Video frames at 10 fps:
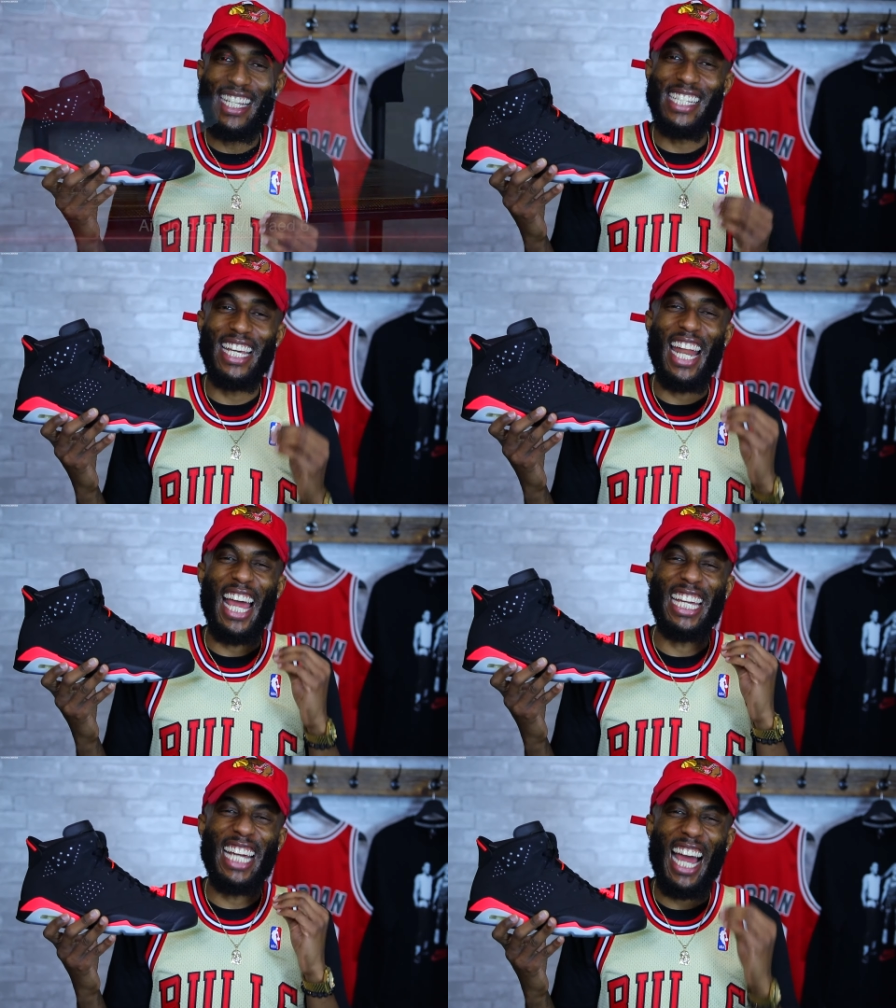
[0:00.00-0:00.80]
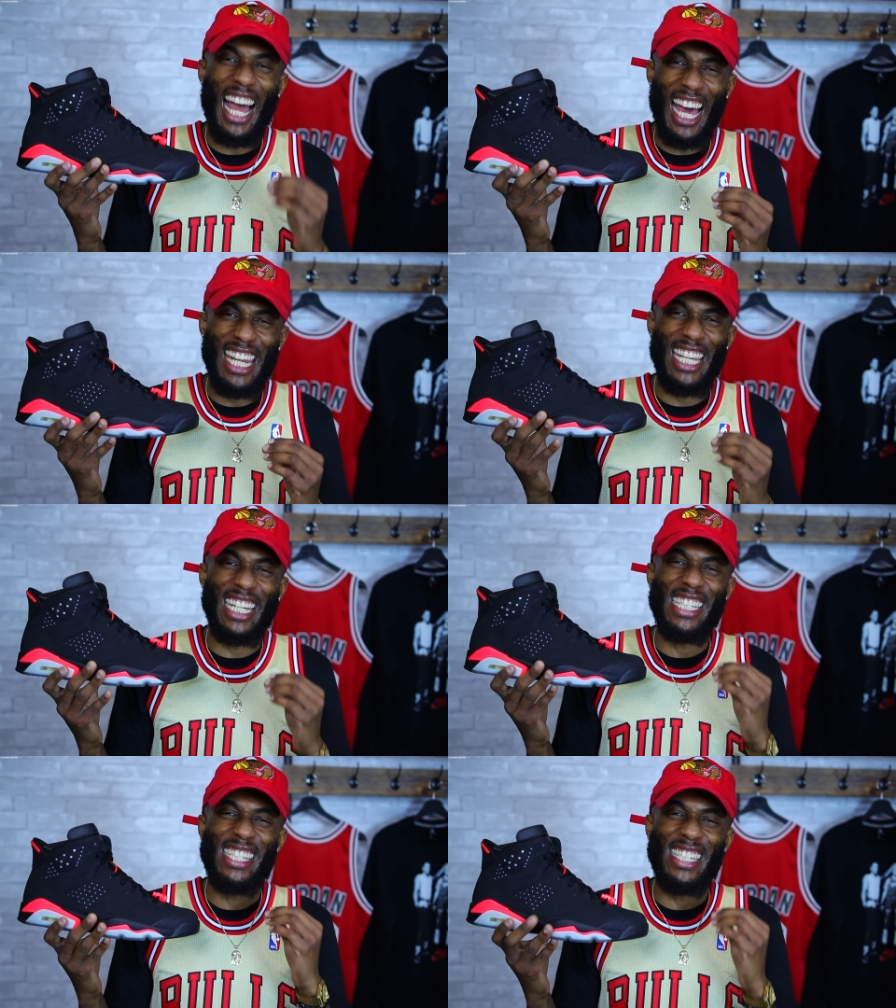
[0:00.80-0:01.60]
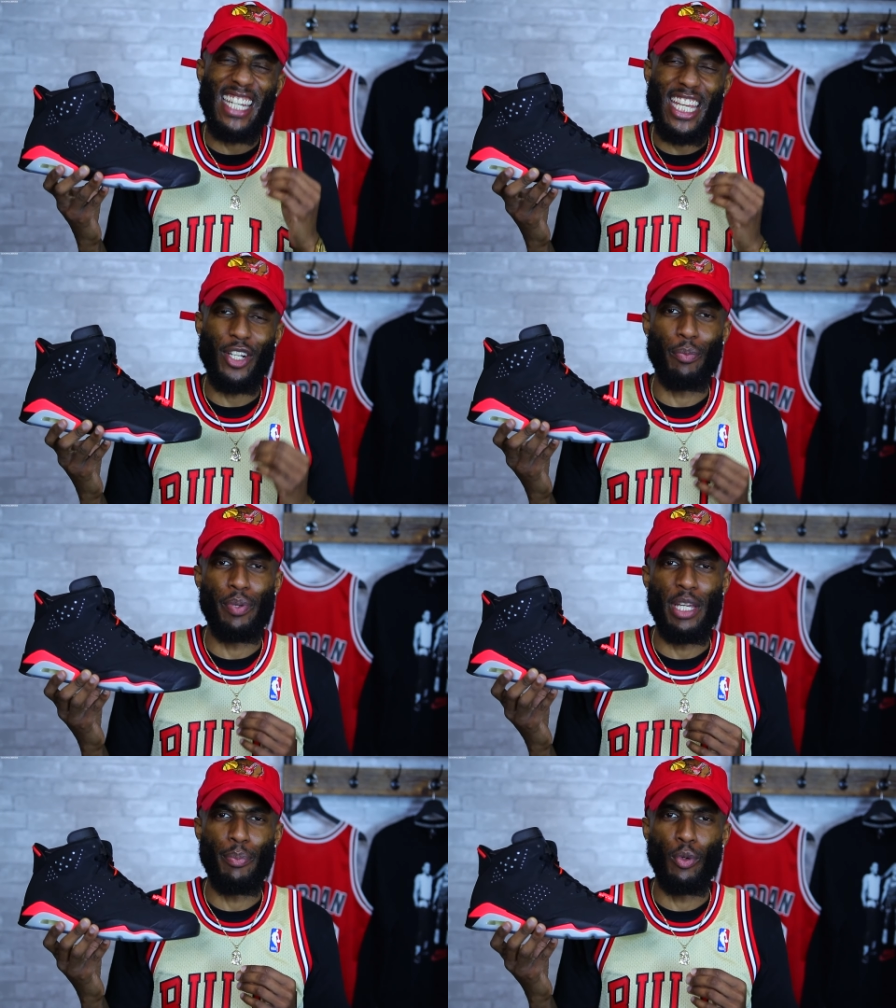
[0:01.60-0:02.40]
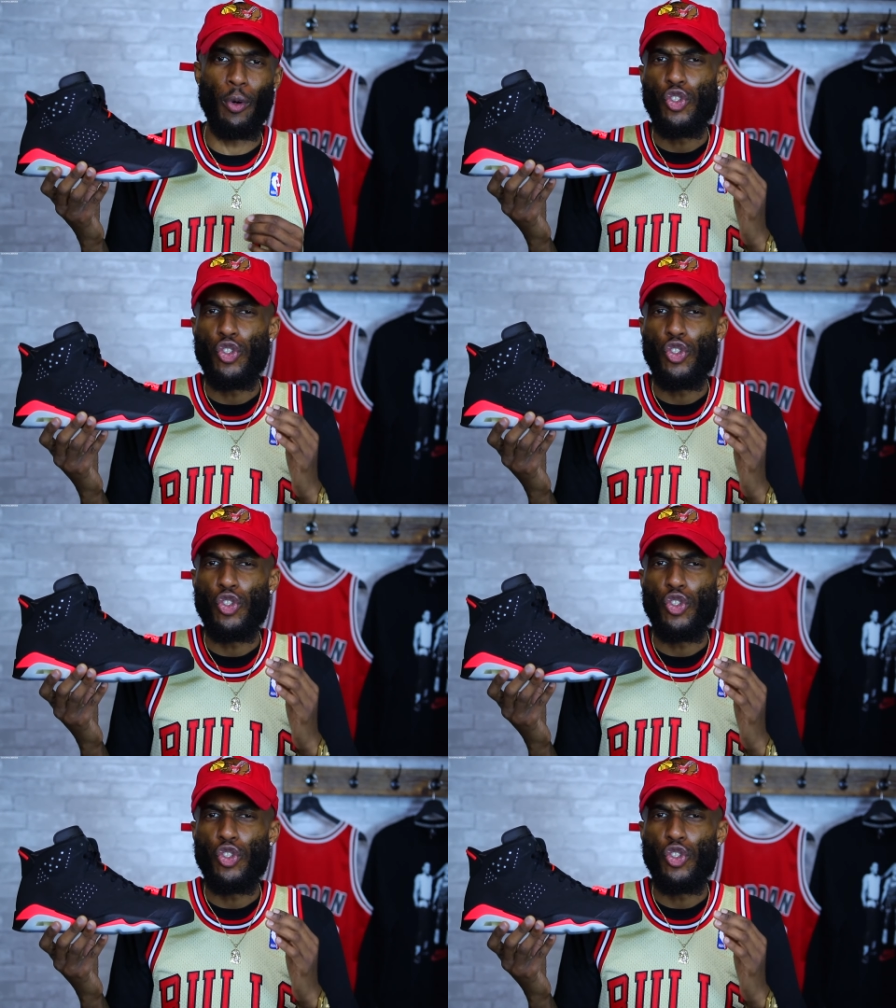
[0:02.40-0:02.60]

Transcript: is an iconic sneaker, people.